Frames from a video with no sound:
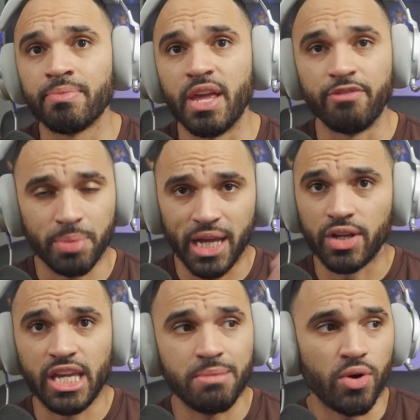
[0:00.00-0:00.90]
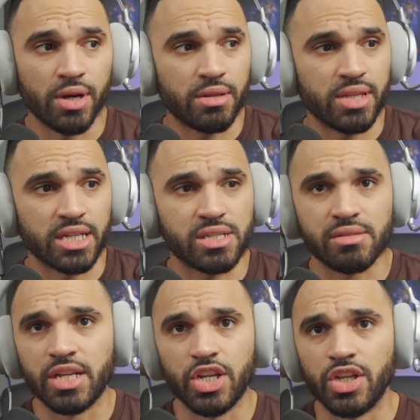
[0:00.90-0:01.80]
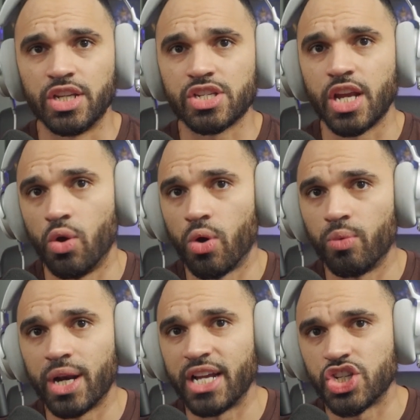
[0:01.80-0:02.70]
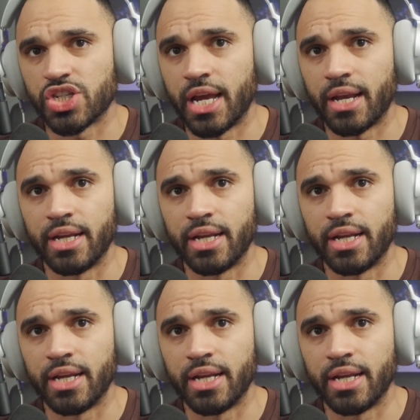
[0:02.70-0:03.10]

If you play on keyboard, you just ignore what I just said.